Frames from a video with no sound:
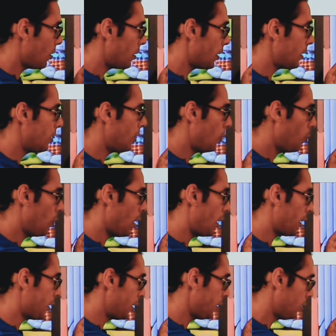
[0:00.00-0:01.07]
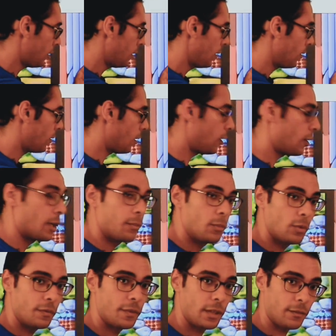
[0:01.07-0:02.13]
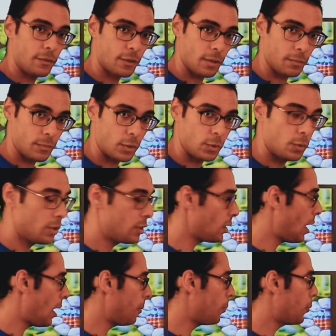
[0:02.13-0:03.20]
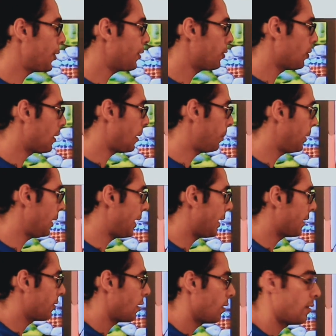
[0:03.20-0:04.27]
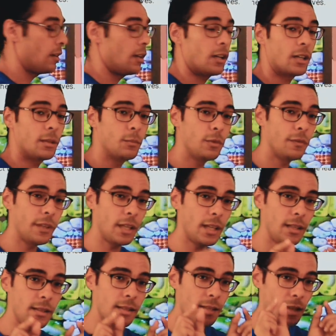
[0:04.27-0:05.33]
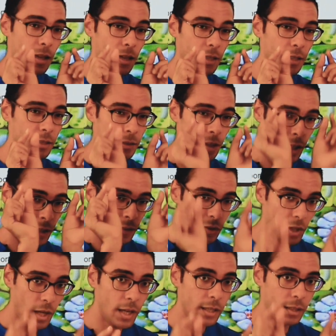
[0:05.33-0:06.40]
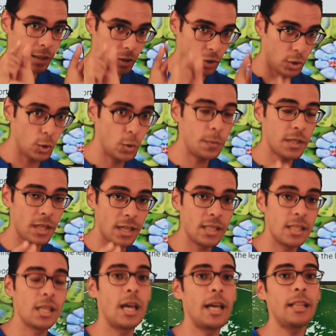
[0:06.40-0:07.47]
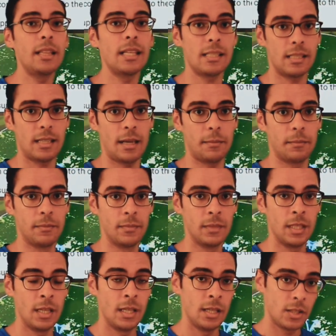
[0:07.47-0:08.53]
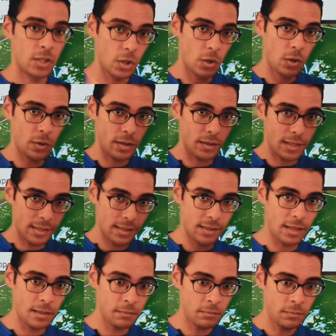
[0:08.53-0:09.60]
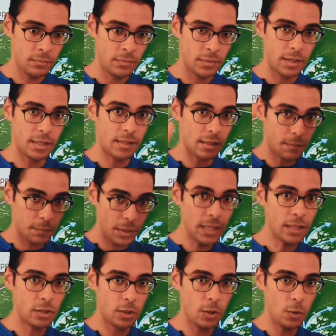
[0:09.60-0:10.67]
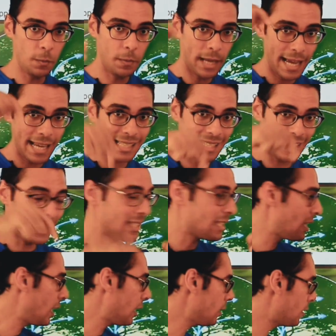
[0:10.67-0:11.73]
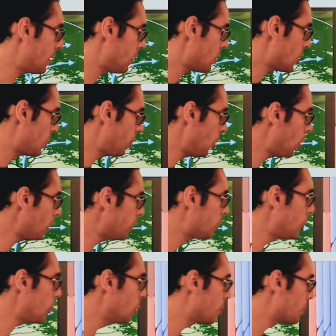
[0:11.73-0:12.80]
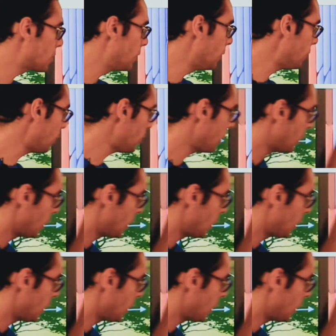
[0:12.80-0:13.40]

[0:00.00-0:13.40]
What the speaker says: are the water that are moving from roots upward to the plant. They are moving inside tiny tubes inside the stem. So the stem is a big tube, has inside small tubes. Look,